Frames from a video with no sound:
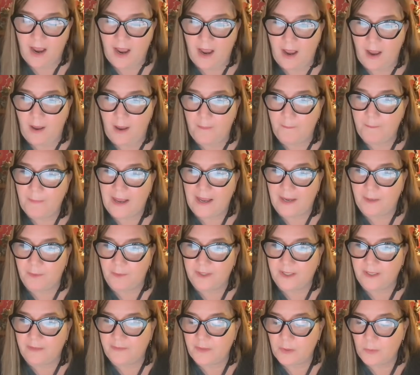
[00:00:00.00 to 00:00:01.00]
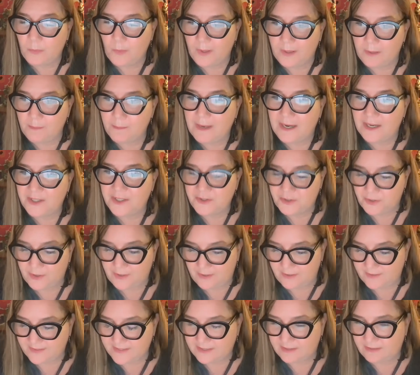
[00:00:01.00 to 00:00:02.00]
I will give you one of my
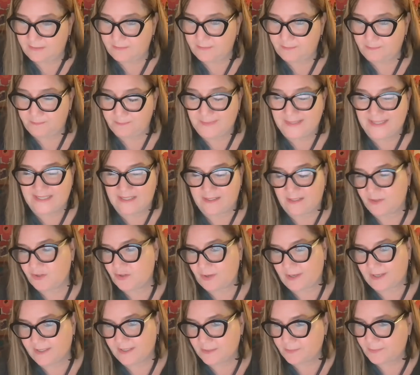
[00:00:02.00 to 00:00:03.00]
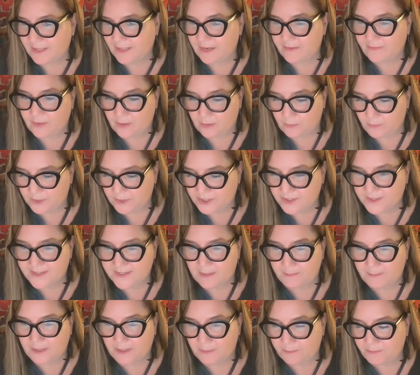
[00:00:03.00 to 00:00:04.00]
tricks, whatever, which is,
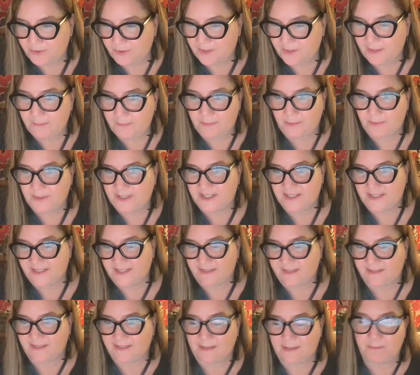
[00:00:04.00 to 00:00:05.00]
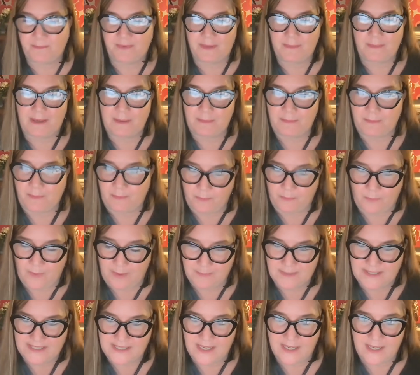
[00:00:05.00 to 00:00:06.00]
I'm going to put it, which is simply my
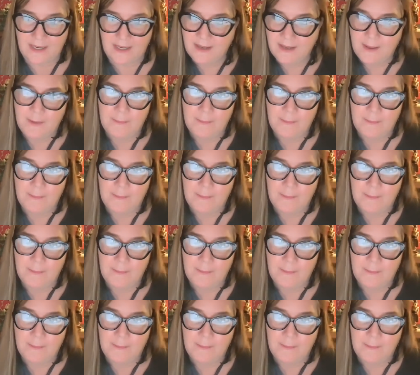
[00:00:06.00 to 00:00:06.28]
website,